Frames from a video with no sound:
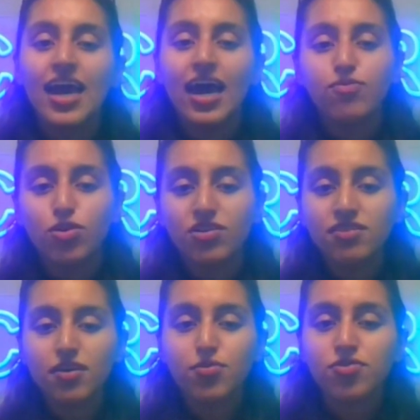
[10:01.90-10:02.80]
And what are
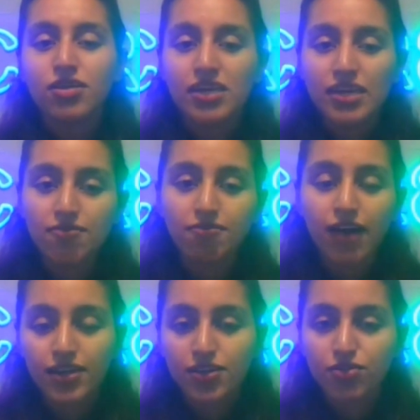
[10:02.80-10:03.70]
some of the key
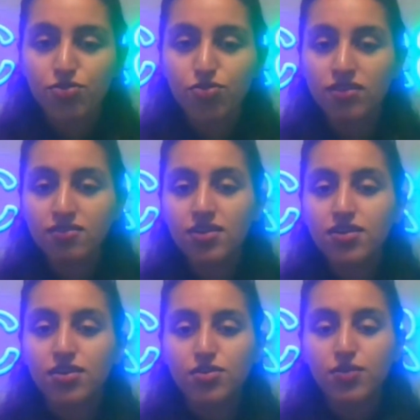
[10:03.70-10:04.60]
factors to
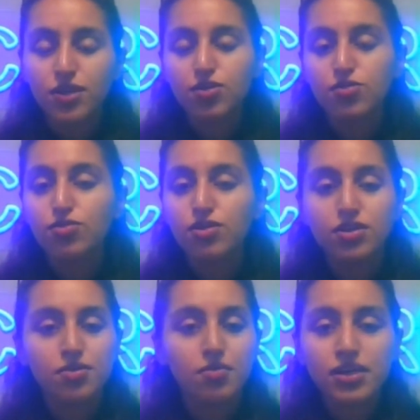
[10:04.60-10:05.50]
consider when you don't
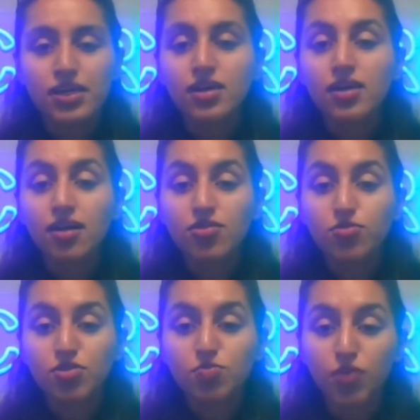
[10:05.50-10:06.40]
determining a
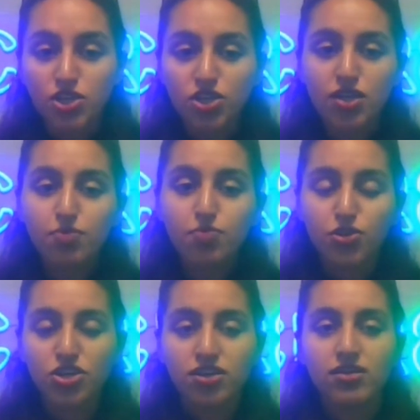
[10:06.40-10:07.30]
customer's budget and
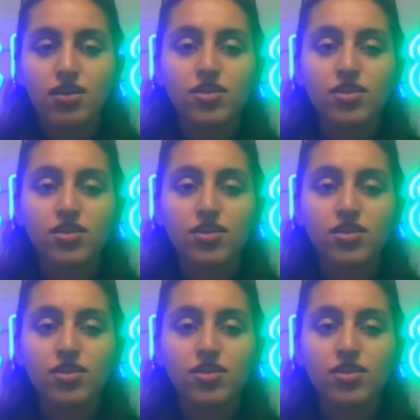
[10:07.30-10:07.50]
purchasing